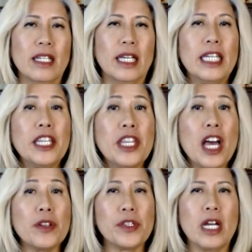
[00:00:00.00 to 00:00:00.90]
In
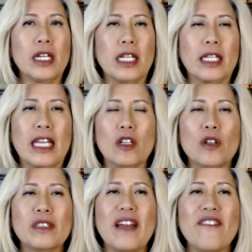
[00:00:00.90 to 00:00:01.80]
another study that
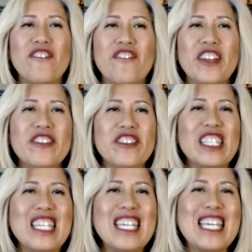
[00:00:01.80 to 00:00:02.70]
looked at
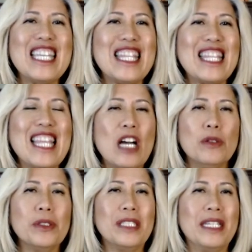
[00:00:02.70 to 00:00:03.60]

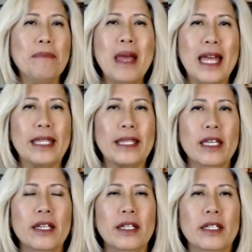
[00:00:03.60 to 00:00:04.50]
15,000 men,
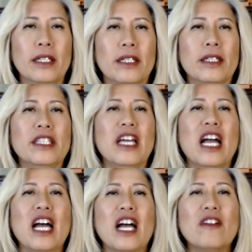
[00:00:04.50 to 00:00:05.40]

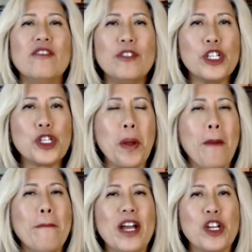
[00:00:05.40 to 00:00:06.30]
the average
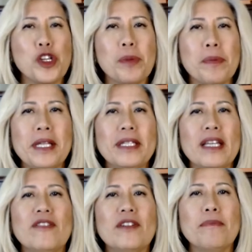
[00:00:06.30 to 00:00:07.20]
measurement
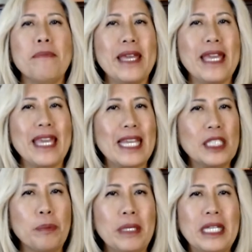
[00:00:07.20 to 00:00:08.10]
of a man's
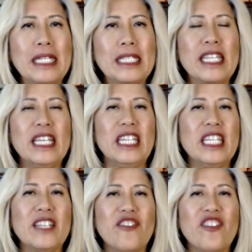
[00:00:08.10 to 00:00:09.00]
penis in
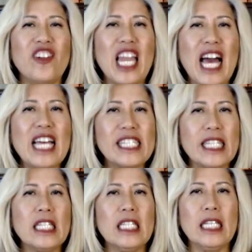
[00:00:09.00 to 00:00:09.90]
a
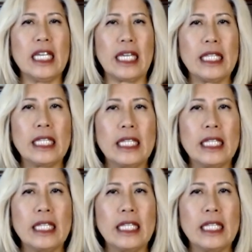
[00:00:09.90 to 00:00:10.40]
flaccid length